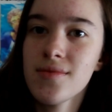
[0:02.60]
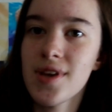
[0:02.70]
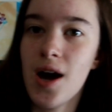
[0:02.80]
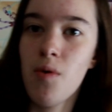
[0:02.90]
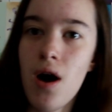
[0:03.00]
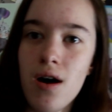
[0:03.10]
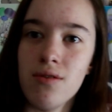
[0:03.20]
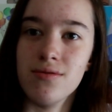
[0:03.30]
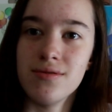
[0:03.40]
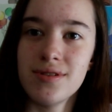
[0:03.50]

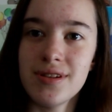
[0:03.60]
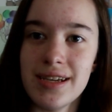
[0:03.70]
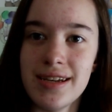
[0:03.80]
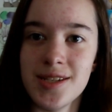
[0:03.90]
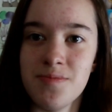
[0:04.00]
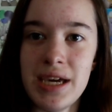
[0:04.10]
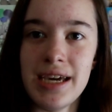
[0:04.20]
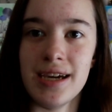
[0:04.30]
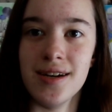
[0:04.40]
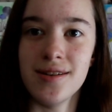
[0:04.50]
Hello, it is
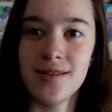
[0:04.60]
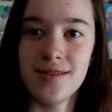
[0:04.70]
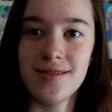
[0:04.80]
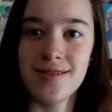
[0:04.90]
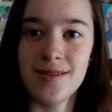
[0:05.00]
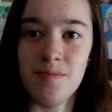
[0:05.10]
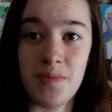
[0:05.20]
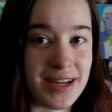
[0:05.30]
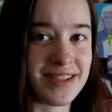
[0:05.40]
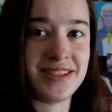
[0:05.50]
me,
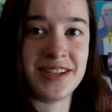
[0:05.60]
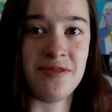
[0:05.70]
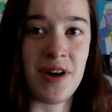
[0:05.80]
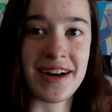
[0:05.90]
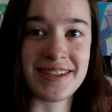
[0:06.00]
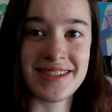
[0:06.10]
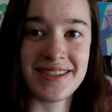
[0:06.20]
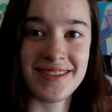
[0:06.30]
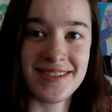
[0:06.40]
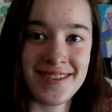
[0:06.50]
Vex the T-Rex.
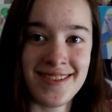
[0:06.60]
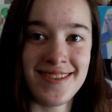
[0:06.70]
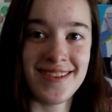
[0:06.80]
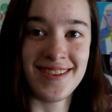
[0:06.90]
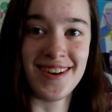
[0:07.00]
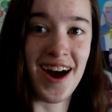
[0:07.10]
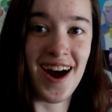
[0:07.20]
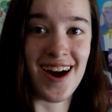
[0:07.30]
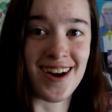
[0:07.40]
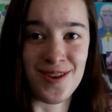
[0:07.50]

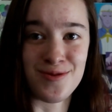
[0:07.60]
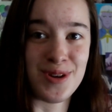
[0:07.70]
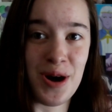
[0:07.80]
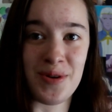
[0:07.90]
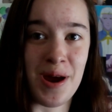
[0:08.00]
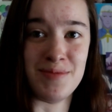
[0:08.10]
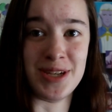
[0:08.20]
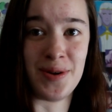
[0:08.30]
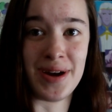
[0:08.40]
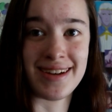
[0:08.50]
I don't know what I'm
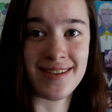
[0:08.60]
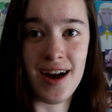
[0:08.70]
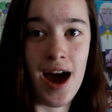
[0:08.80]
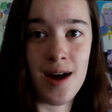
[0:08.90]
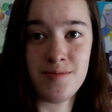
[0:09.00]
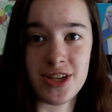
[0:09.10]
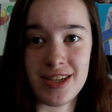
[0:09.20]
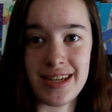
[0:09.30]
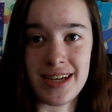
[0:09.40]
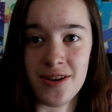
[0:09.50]
doing. I'm
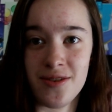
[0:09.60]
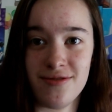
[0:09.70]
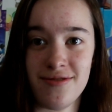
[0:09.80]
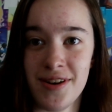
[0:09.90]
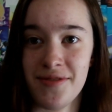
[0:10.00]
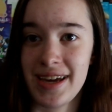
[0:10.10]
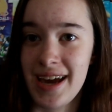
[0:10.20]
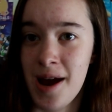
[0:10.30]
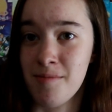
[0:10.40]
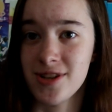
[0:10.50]
just here in front of the
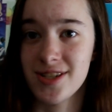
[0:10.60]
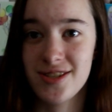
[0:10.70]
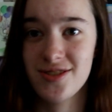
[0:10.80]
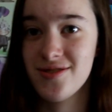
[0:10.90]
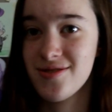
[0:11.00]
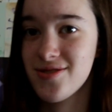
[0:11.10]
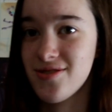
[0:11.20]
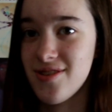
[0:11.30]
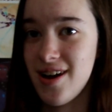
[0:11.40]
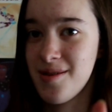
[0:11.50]
camera, just
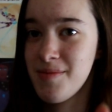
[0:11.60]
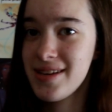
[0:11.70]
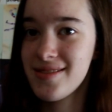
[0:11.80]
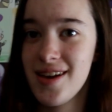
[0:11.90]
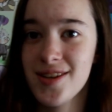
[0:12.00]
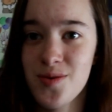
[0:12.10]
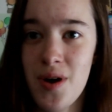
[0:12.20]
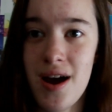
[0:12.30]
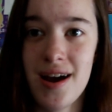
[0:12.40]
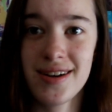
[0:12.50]
trying to make things
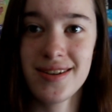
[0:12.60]
work.